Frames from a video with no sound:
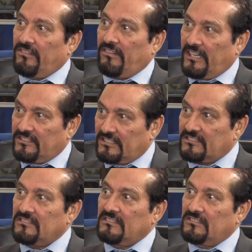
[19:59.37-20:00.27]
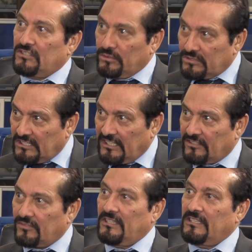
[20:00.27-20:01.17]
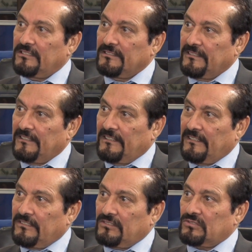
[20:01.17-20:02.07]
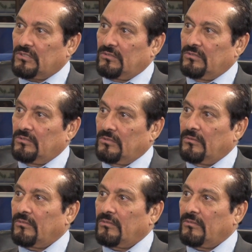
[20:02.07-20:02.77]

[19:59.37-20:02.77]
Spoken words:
religious duty as well to